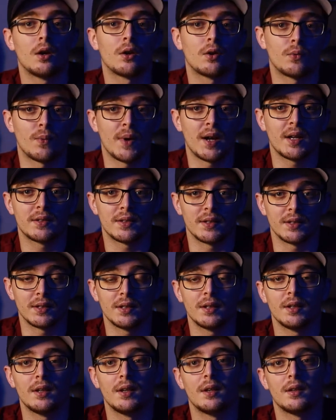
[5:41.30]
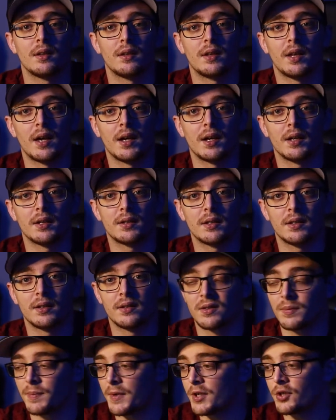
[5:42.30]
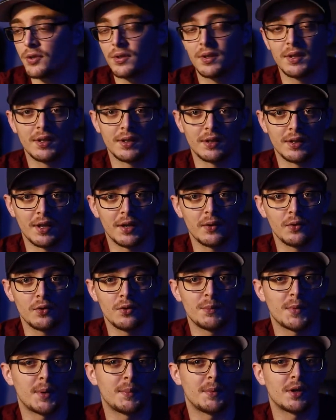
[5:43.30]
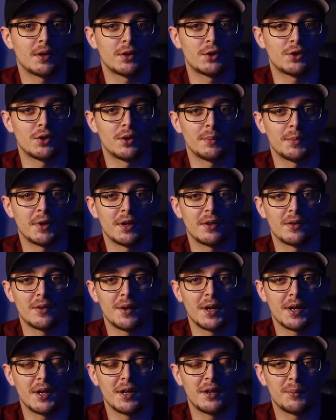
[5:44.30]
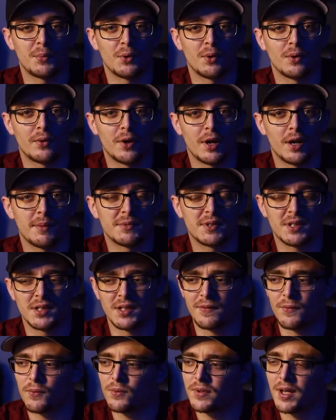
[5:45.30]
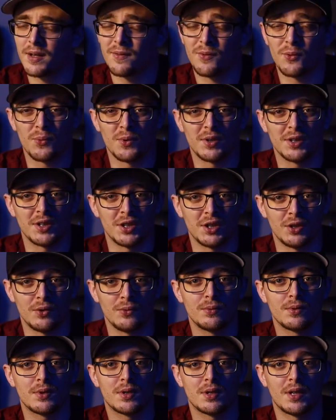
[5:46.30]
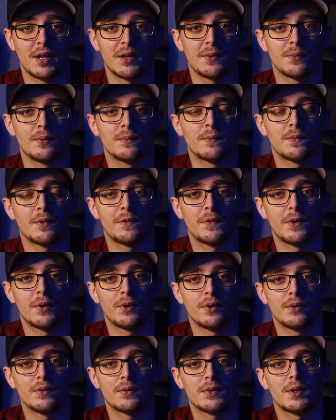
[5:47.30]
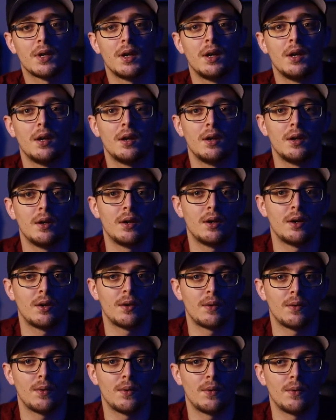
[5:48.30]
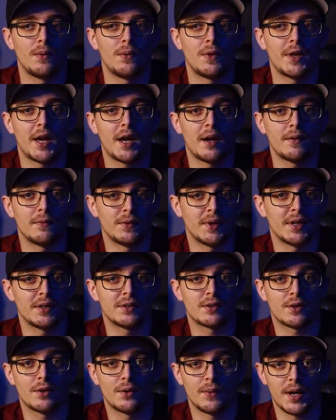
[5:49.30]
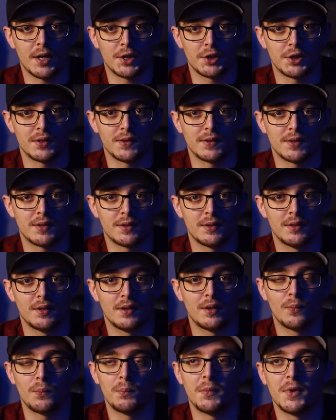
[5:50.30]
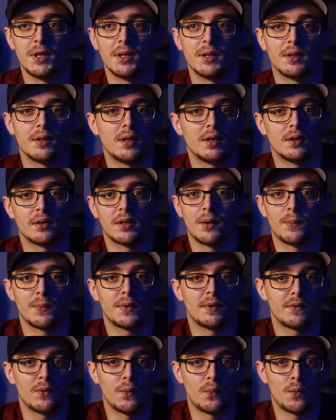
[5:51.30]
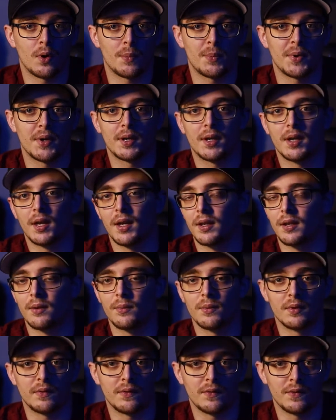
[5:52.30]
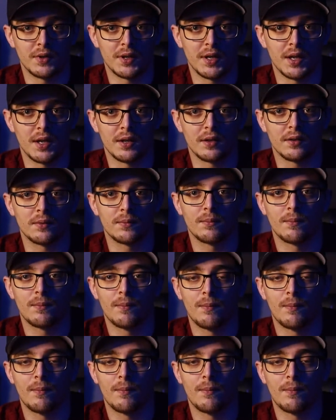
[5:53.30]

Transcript: Granted that, especially in Lightroom, I'm not sure about other editing programs because I've only ever really used Lightroom for photos, they have lens corrections, meaning it'll get rid of the warping and get rid of the vignetting